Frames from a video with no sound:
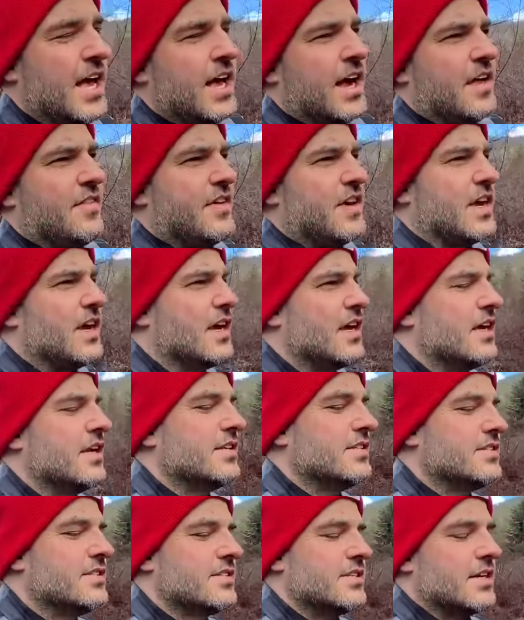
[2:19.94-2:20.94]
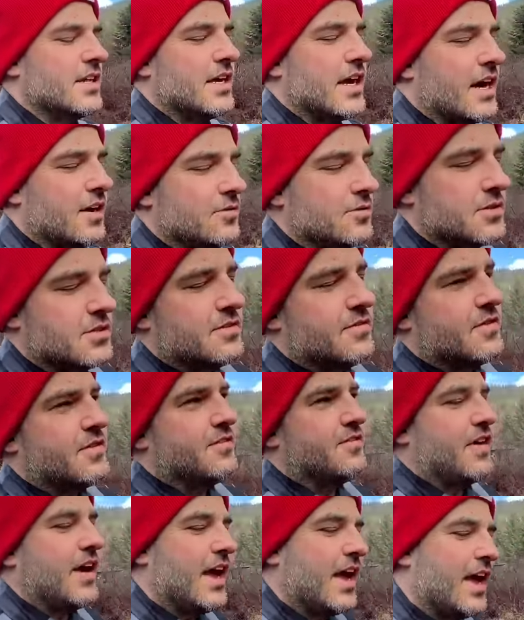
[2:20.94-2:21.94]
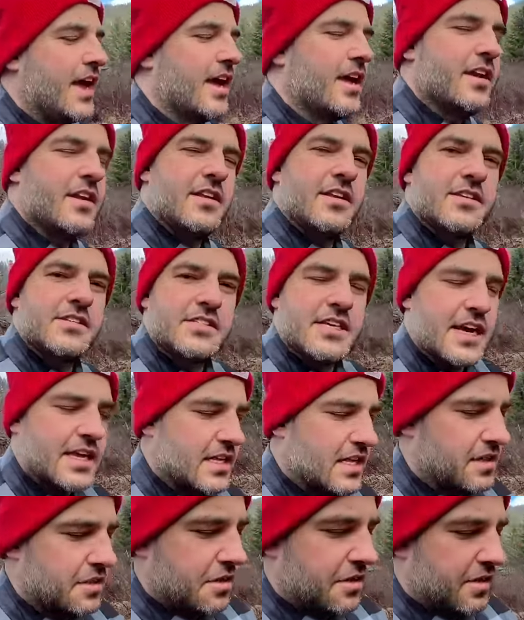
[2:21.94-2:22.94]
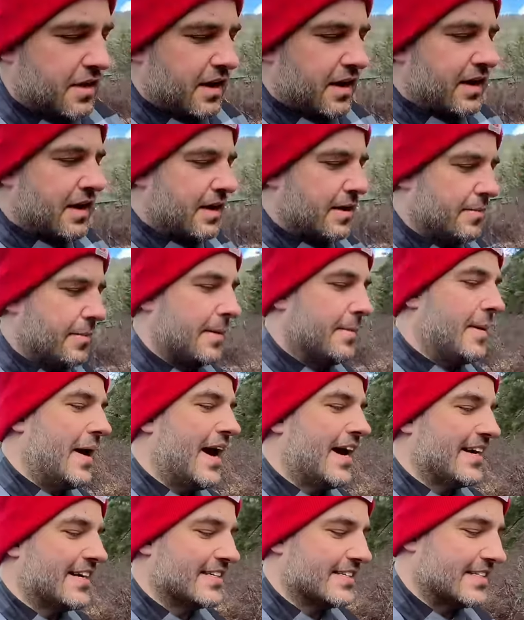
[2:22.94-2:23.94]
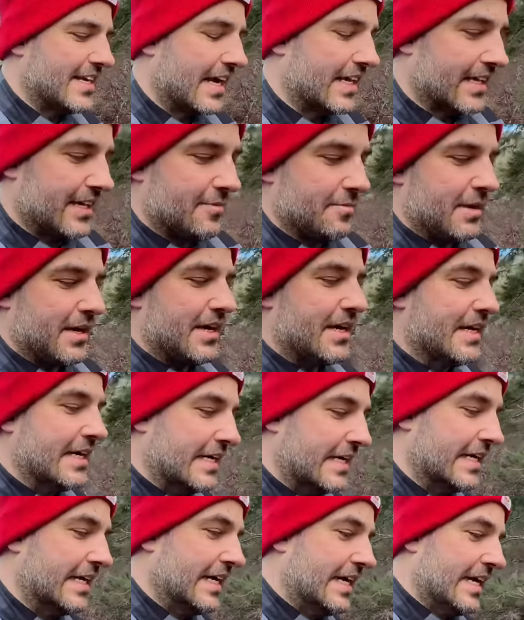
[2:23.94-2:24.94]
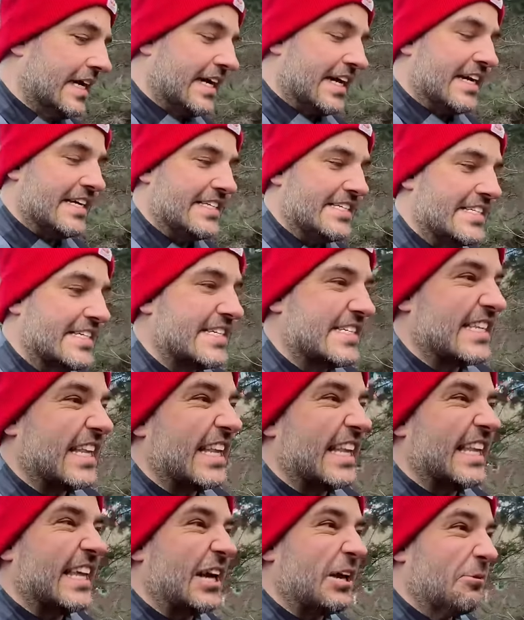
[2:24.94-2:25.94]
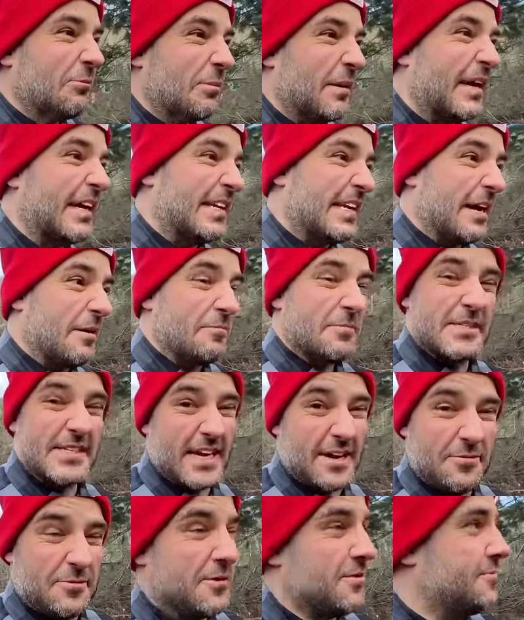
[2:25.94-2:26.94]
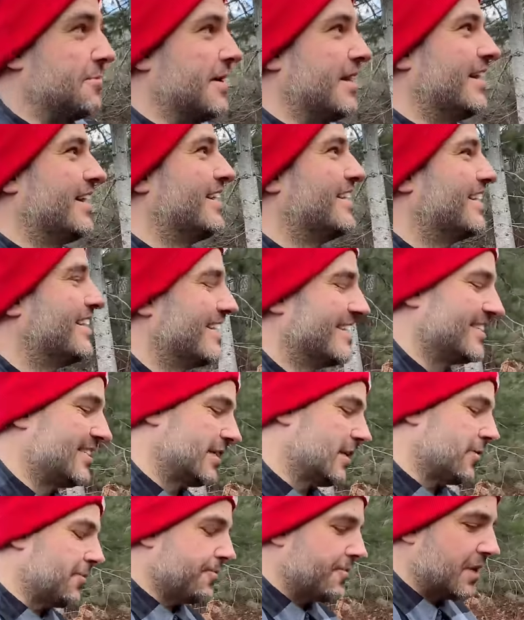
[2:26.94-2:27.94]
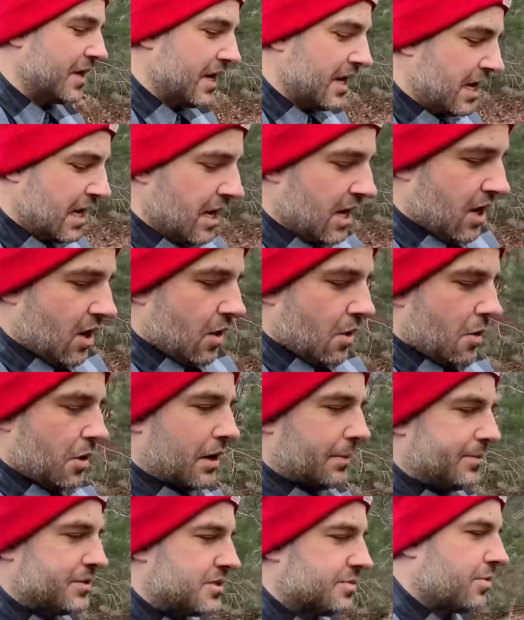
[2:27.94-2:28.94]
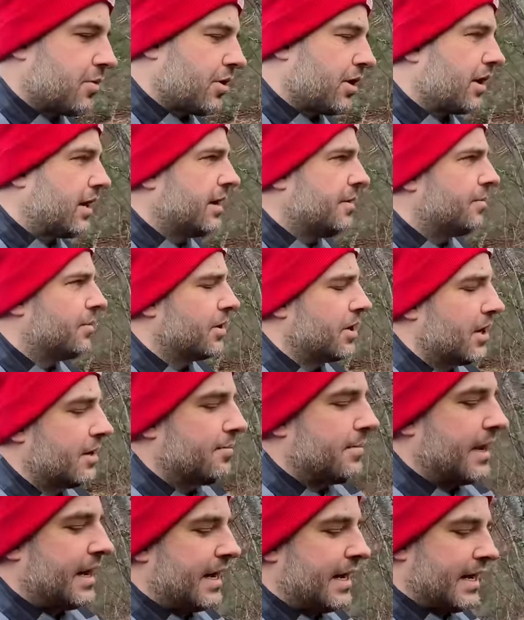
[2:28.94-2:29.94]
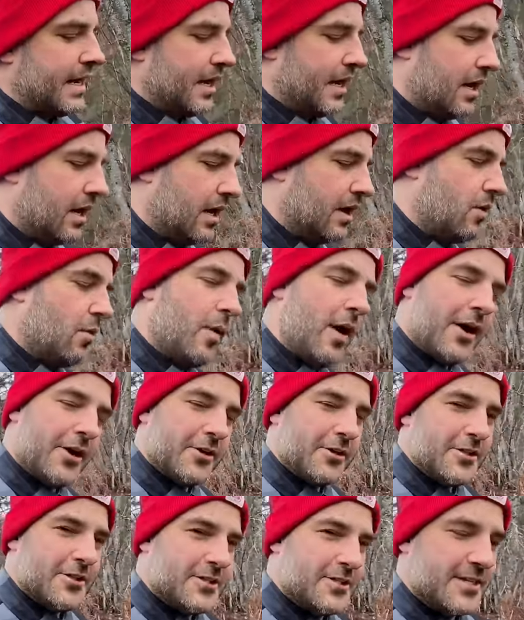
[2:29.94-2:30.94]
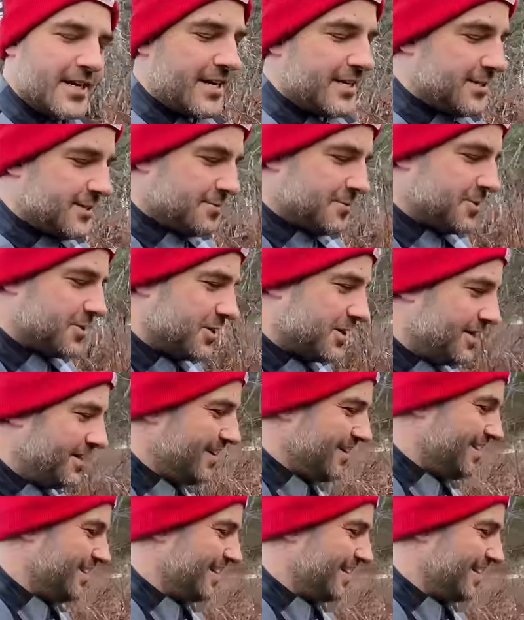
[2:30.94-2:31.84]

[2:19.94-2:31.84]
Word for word: and the ins and the outs of the van and this, that, and the other thing. My back is telling me it's just a little bit upset with me. So, woke up this morning, put on my wireless TENS machine.